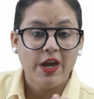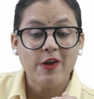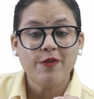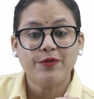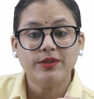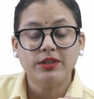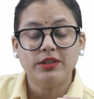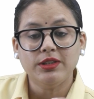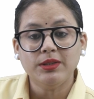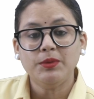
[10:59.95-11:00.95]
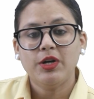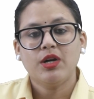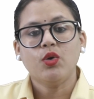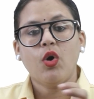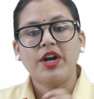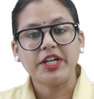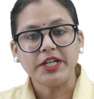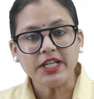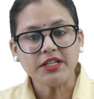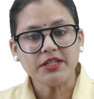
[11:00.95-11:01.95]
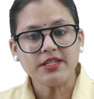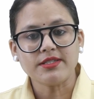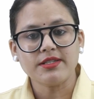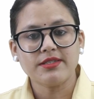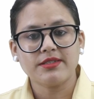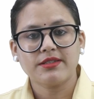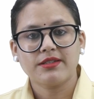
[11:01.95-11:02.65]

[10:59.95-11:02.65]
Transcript: If the quantity increases,